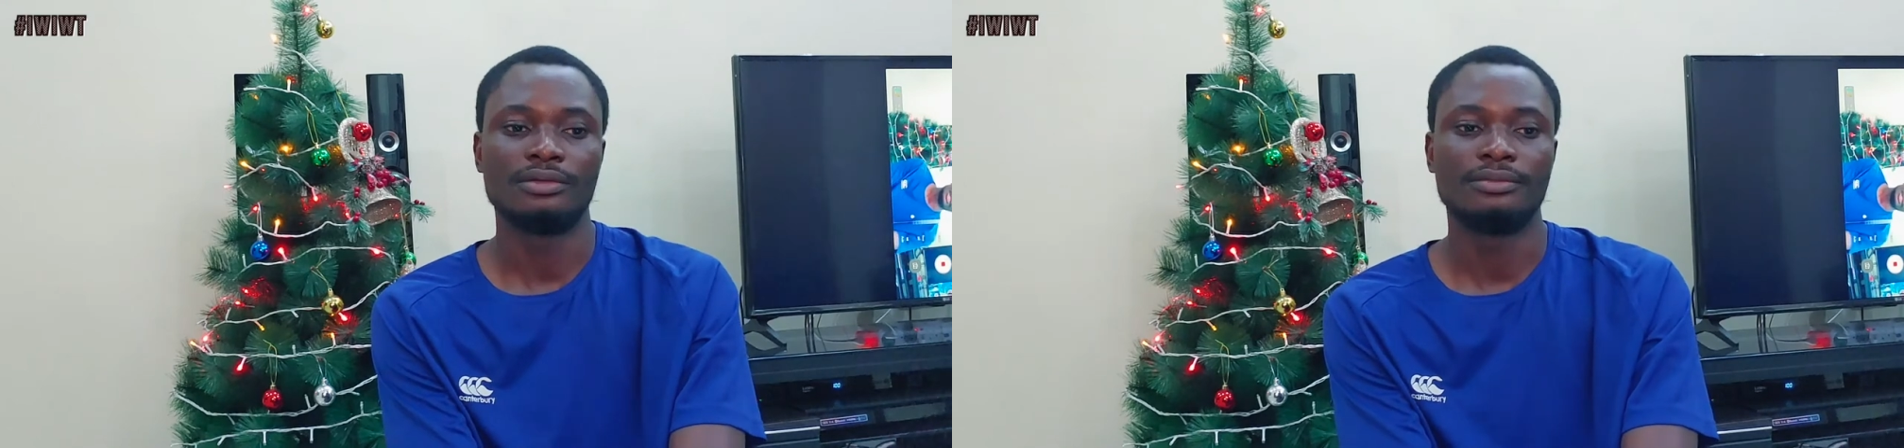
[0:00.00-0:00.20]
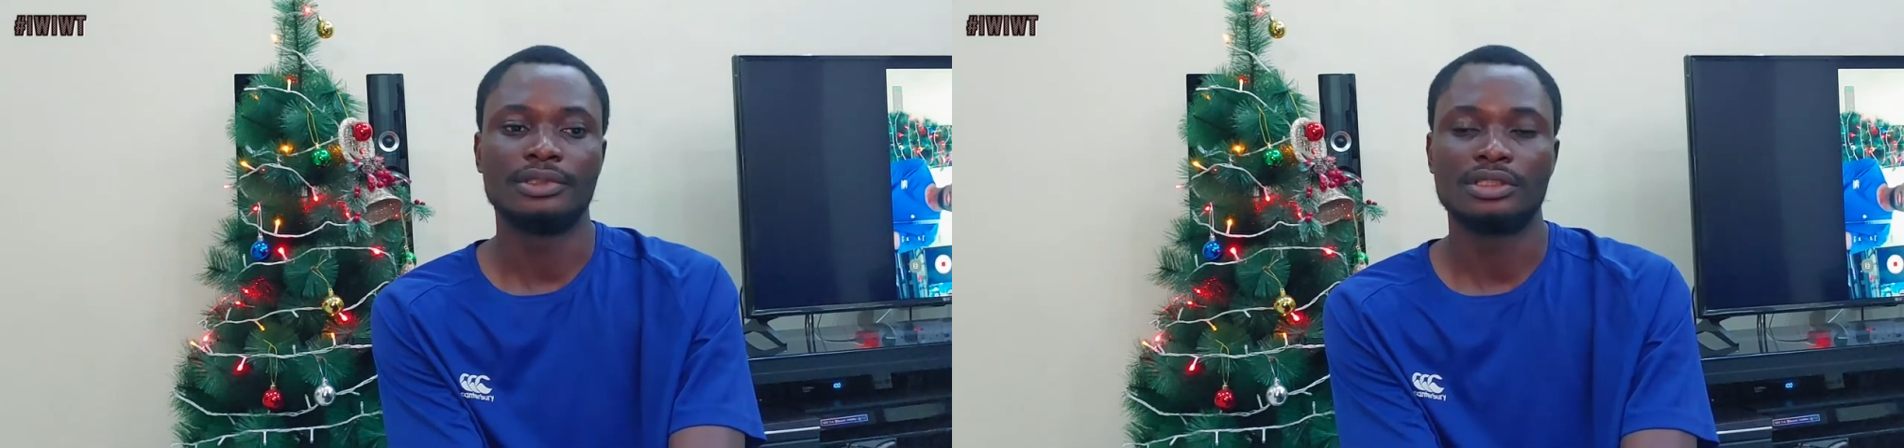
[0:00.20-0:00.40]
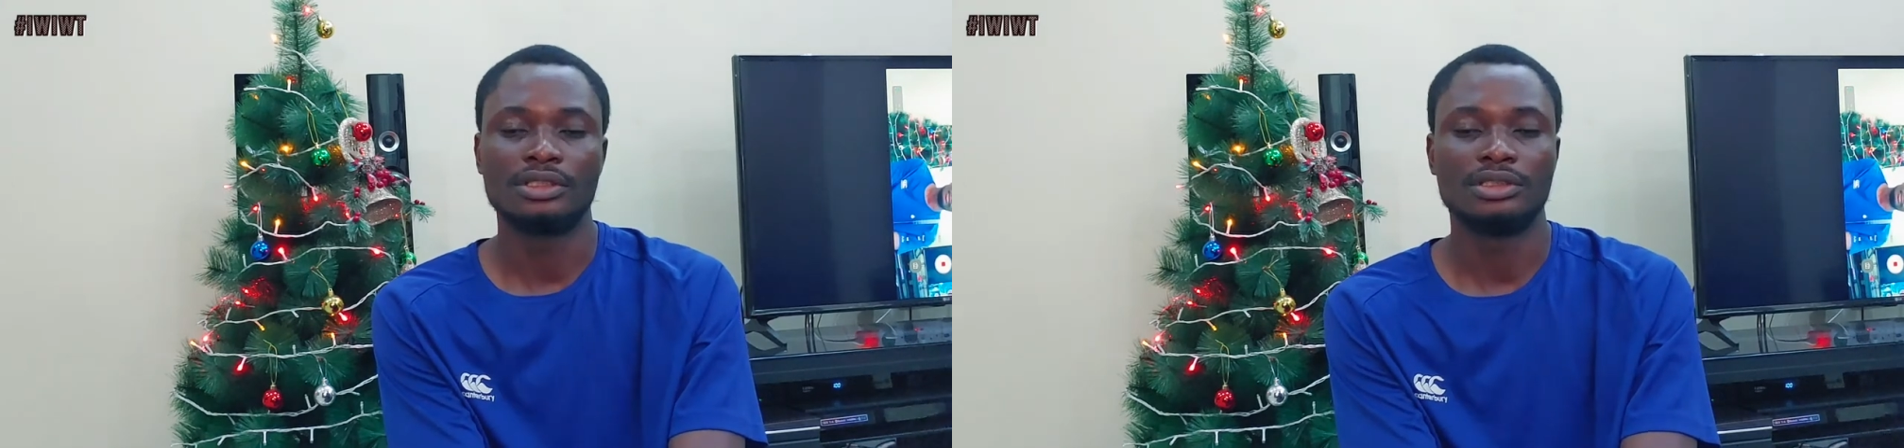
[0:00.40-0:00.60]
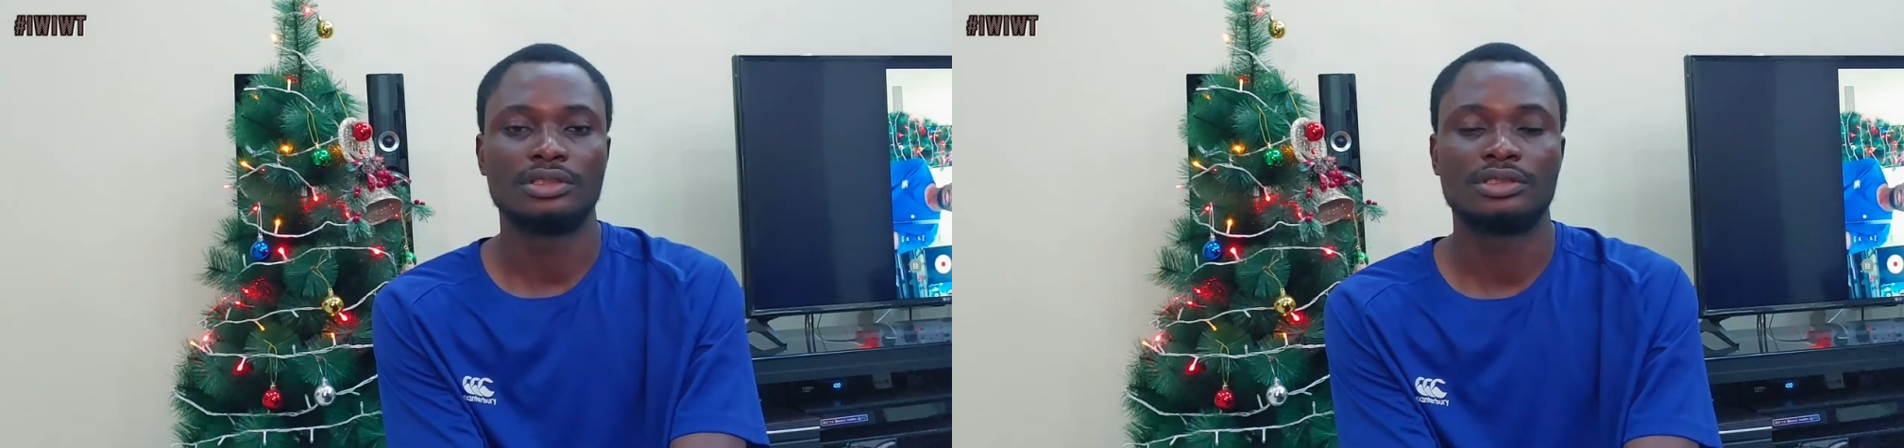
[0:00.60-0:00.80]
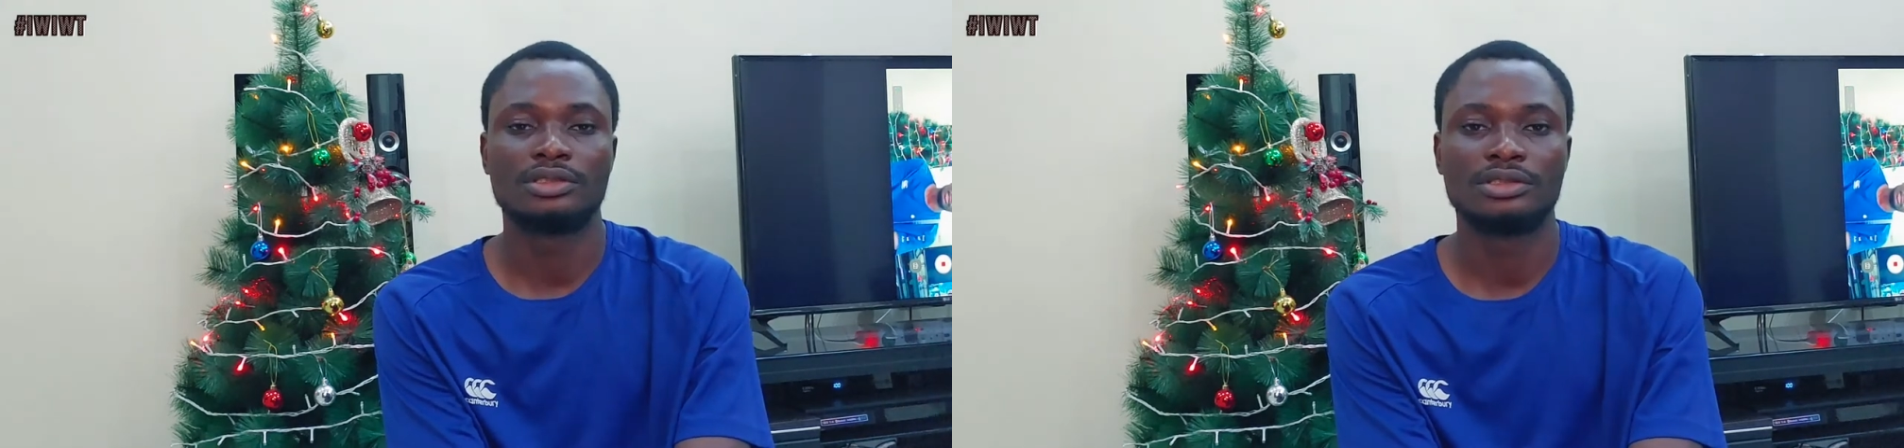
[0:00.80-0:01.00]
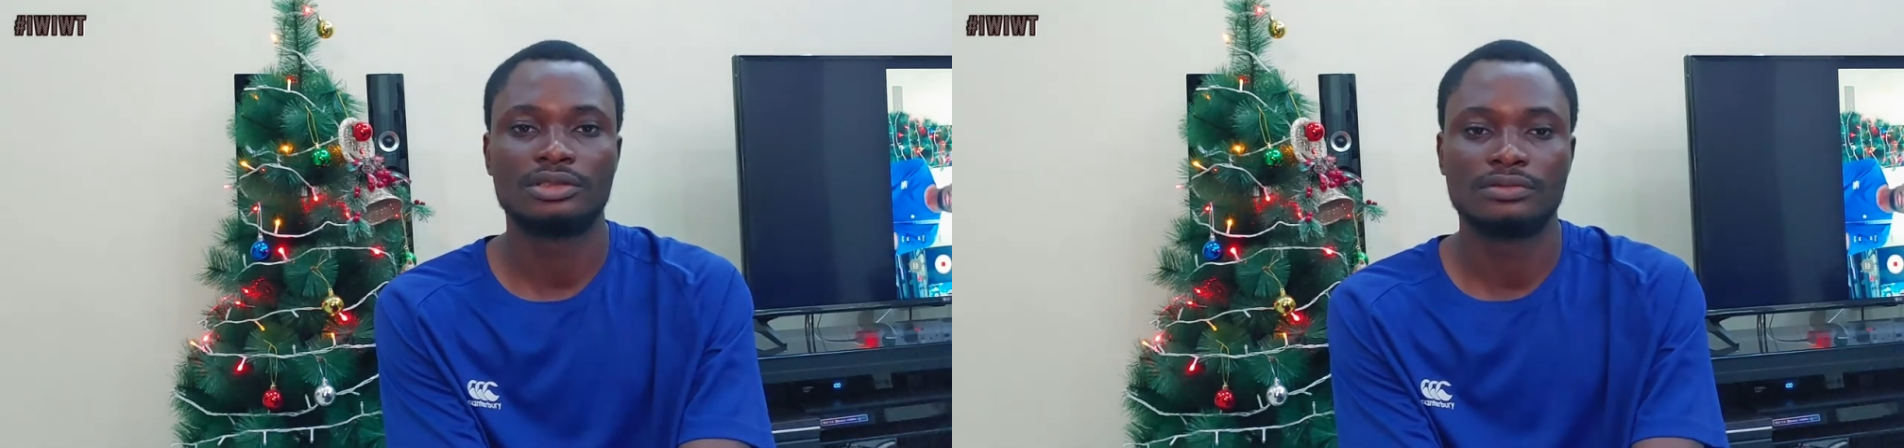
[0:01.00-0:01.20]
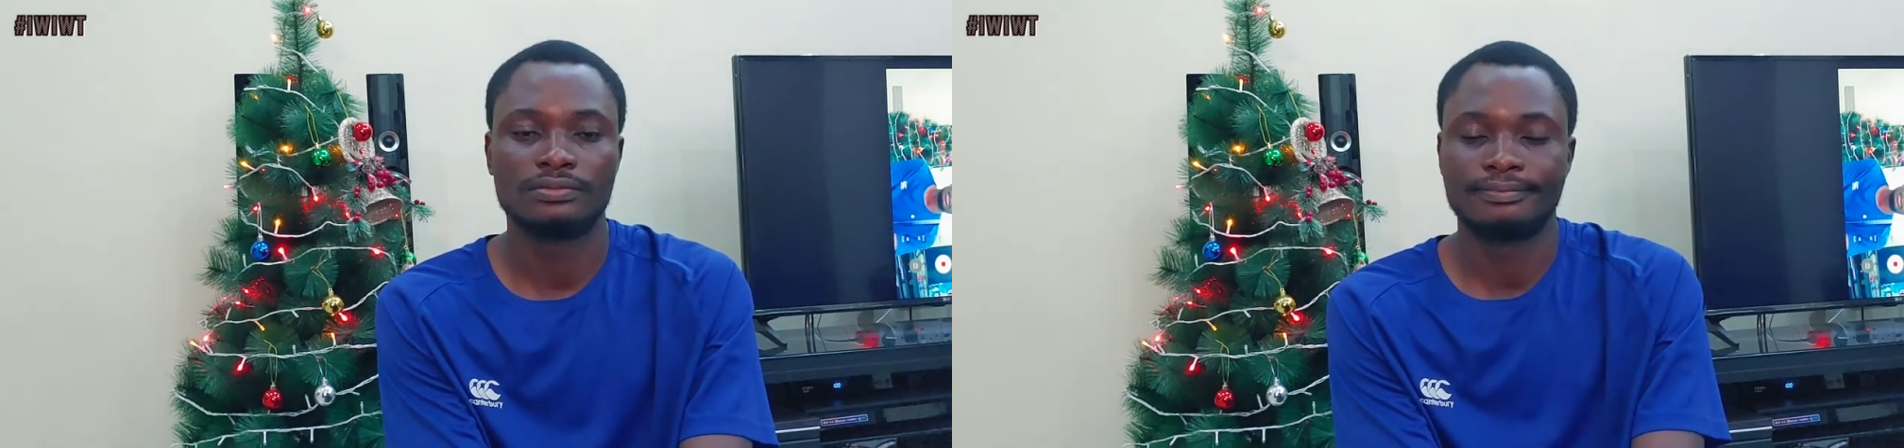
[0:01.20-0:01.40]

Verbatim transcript: because